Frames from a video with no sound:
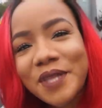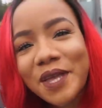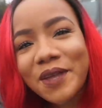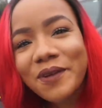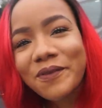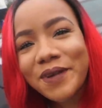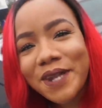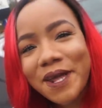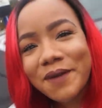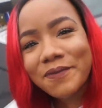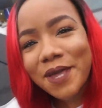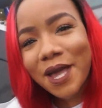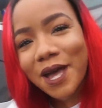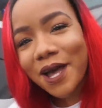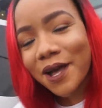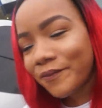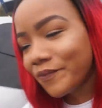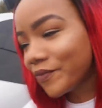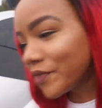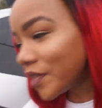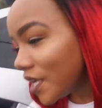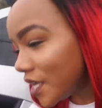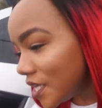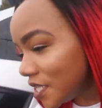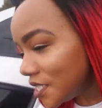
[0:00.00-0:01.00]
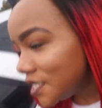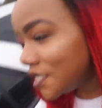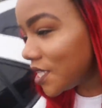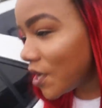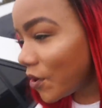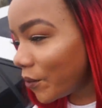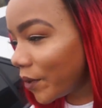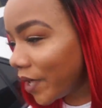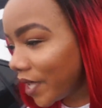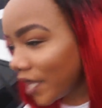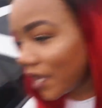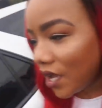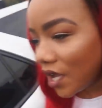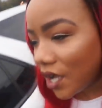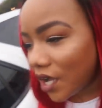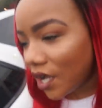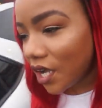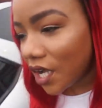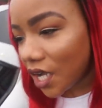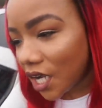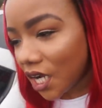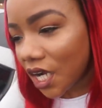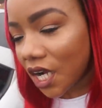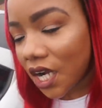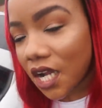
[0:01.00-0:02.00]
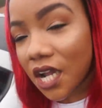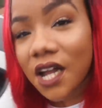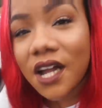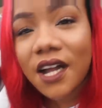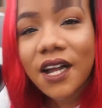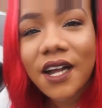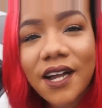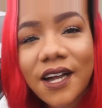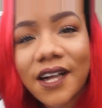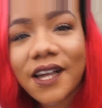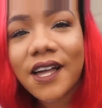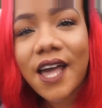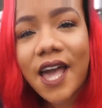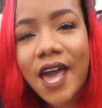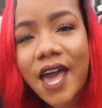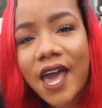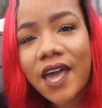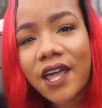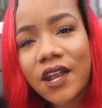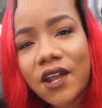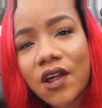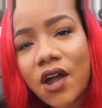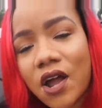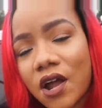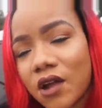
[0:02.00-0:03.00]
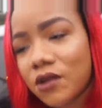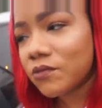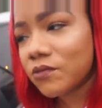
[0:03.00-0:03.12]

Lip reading: What up, y'all? So we are at our